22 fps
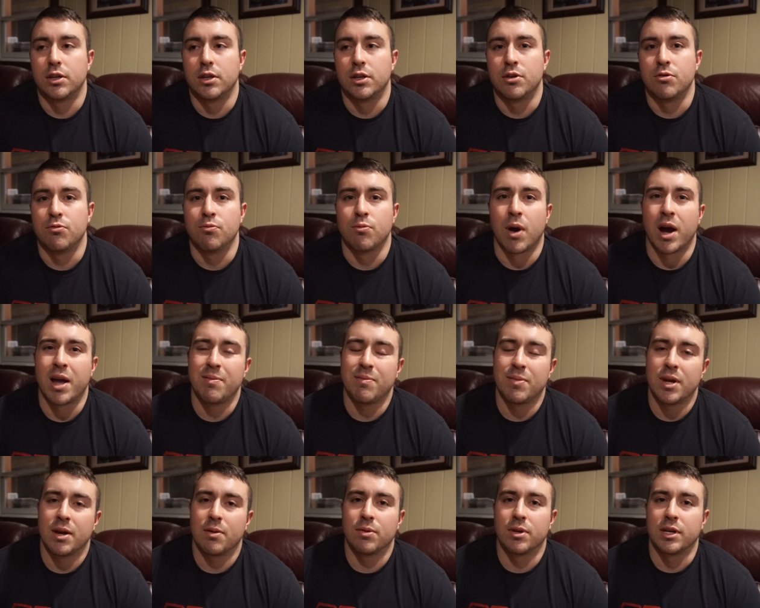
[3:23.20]
you might
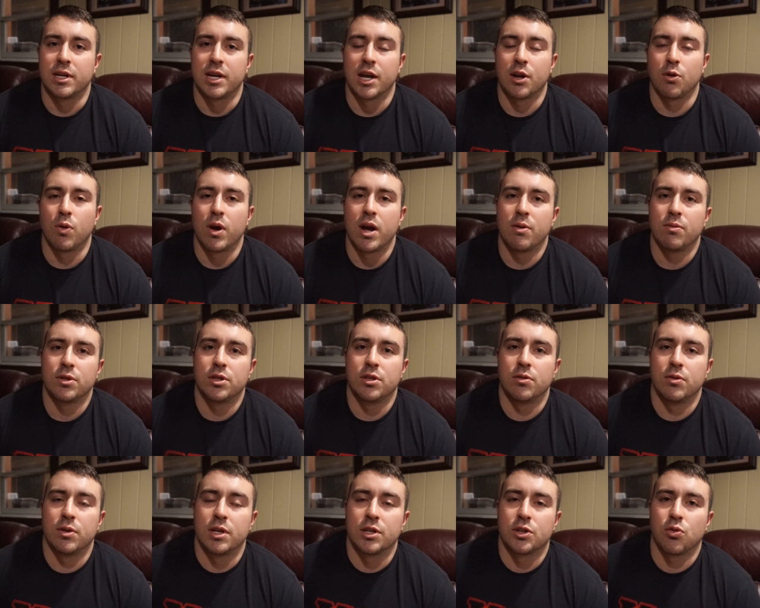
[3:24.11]
be able to get away with
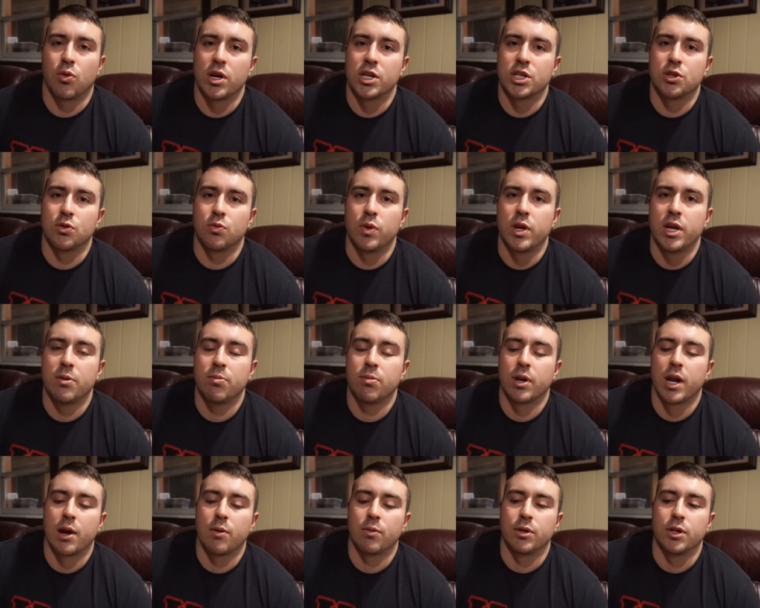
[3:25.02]
doing it twice a week,
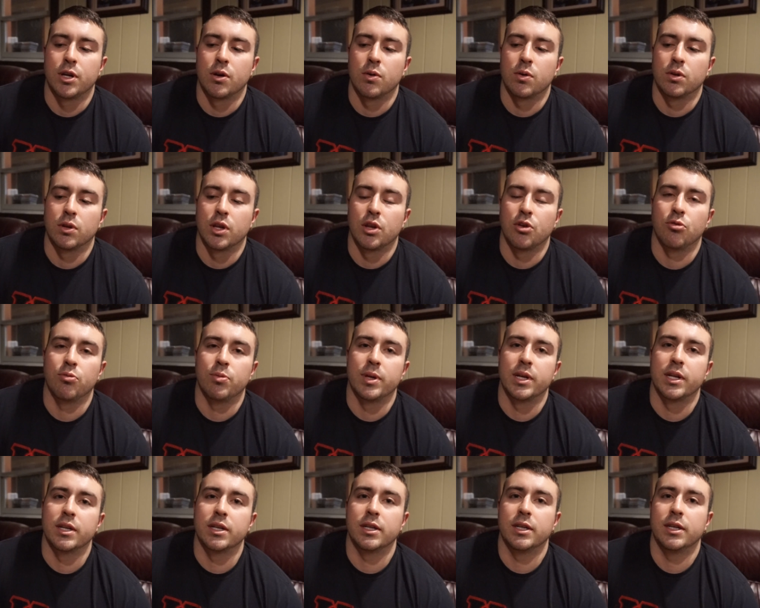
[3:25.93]
but I would go a little
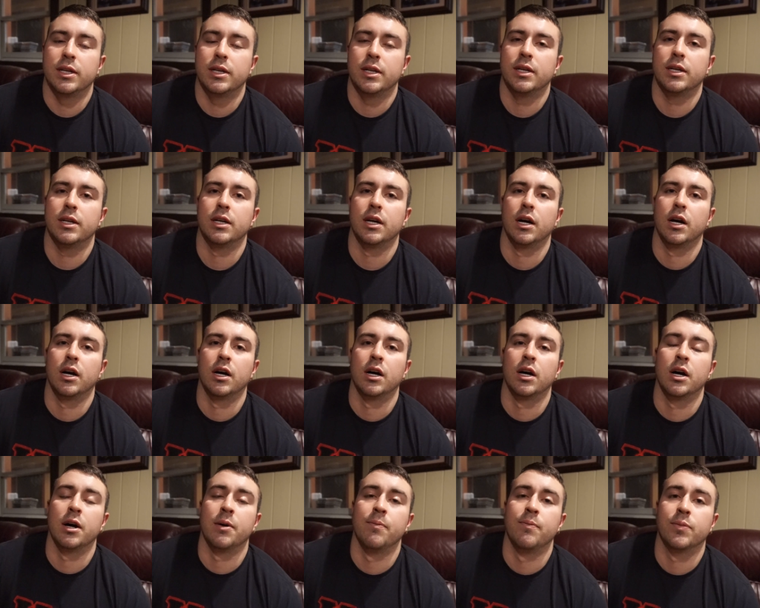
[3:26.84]
bit
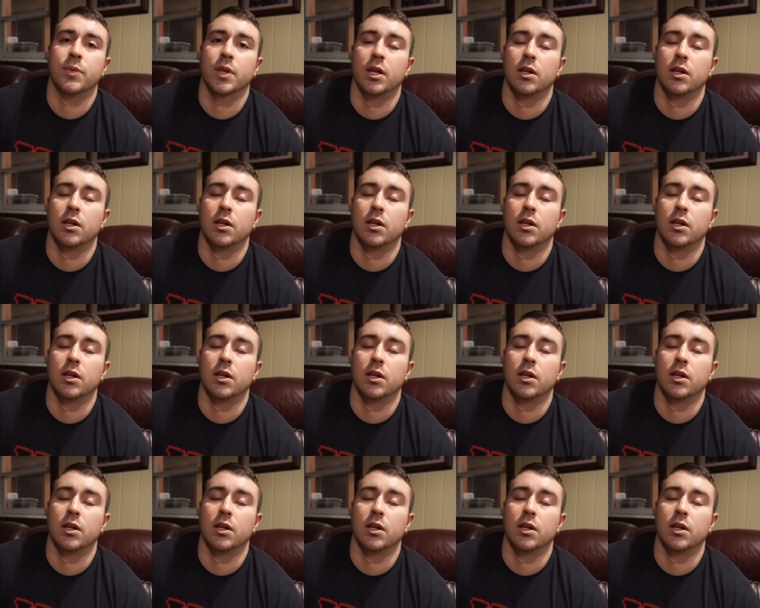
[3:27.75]
uh,